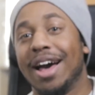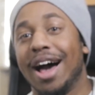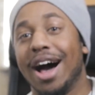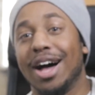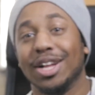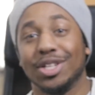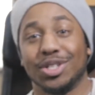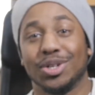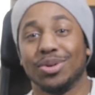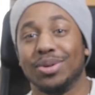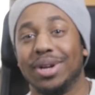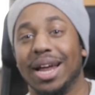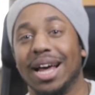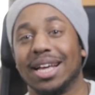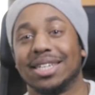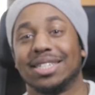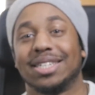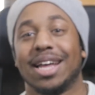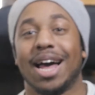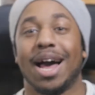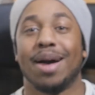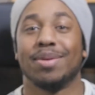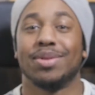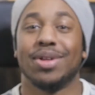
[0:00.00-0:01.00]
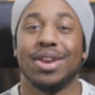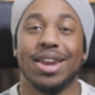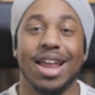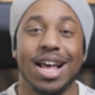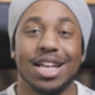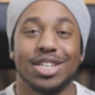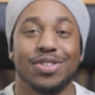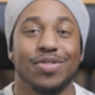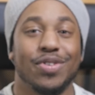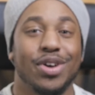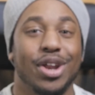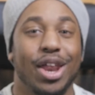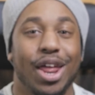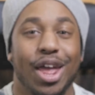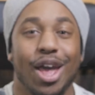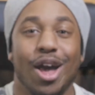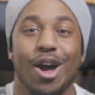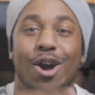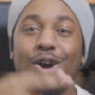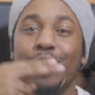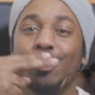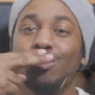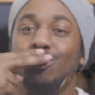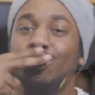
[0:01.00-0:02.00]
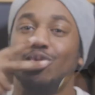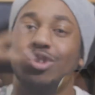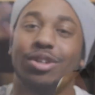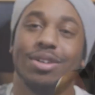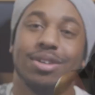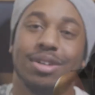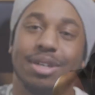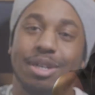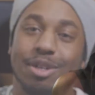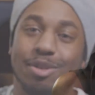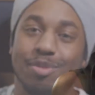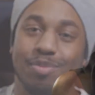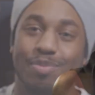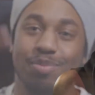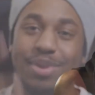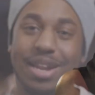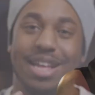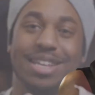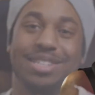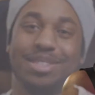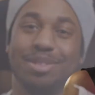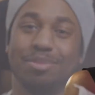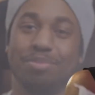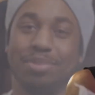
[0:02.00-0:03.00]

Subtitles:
until next time, the next video, bless the